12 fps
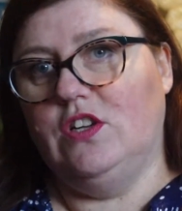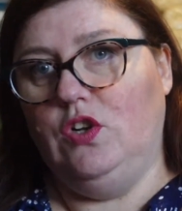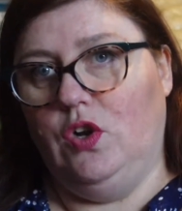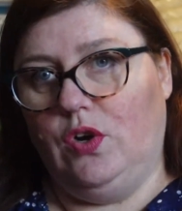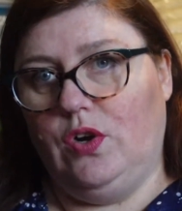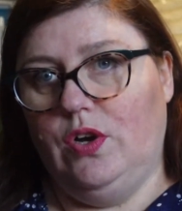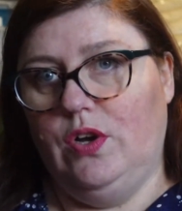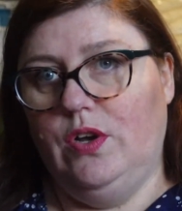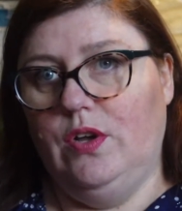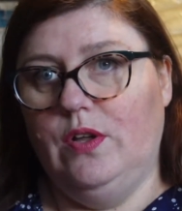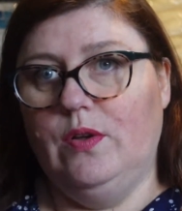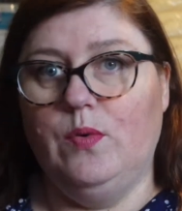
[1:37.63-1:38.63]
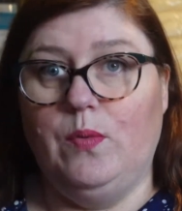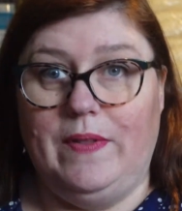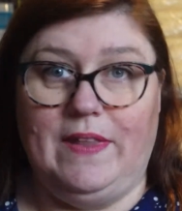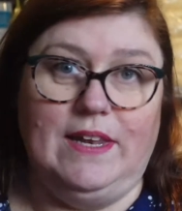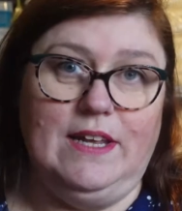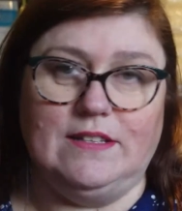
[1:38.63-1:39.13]
look
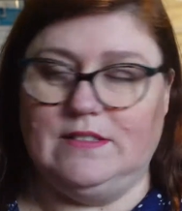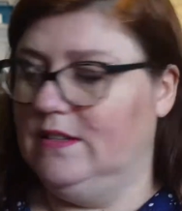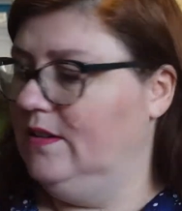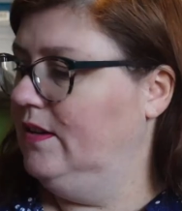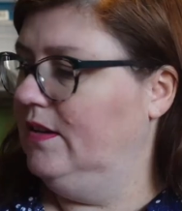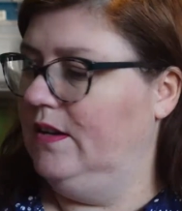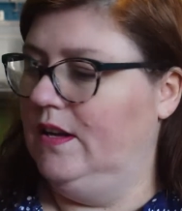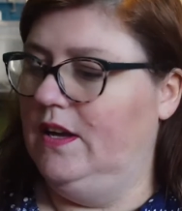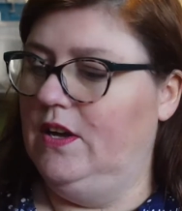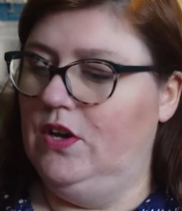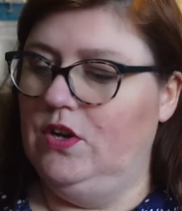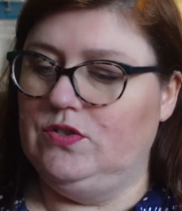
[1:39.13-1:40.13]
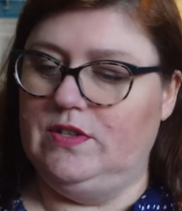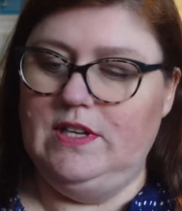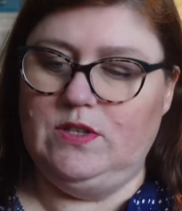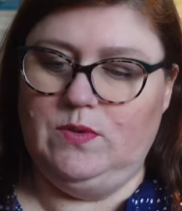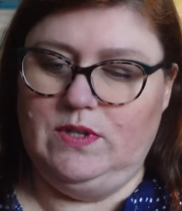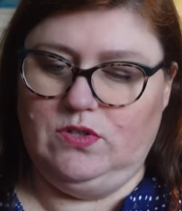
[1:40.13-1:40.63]
when they knit. So
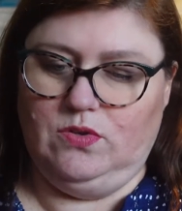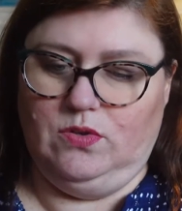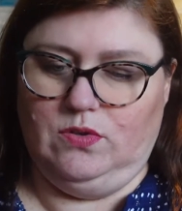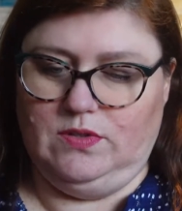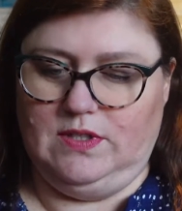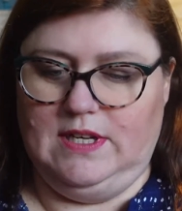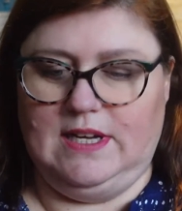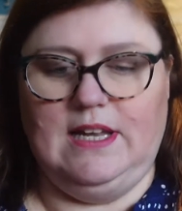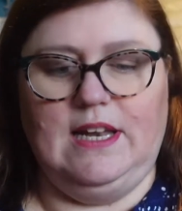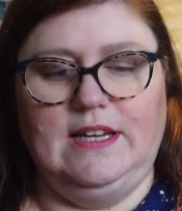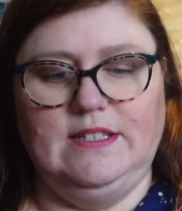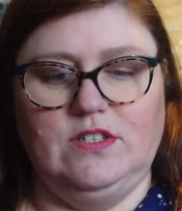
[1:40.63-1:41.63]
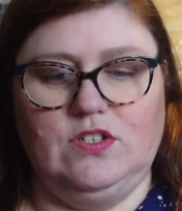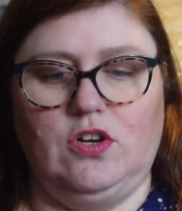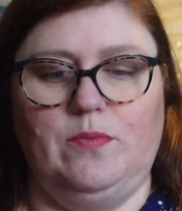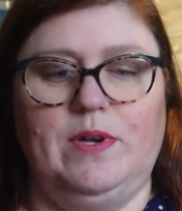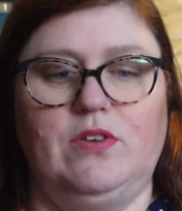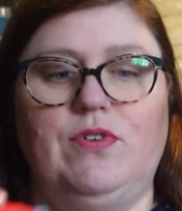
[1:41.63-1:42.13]
this one is called
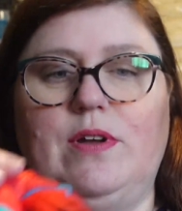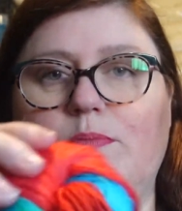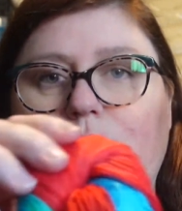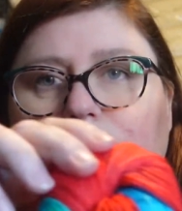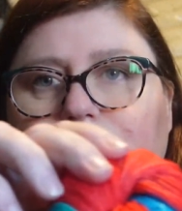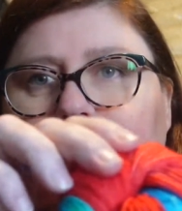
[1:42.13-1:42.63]
Kaleidoscopic Rainbow.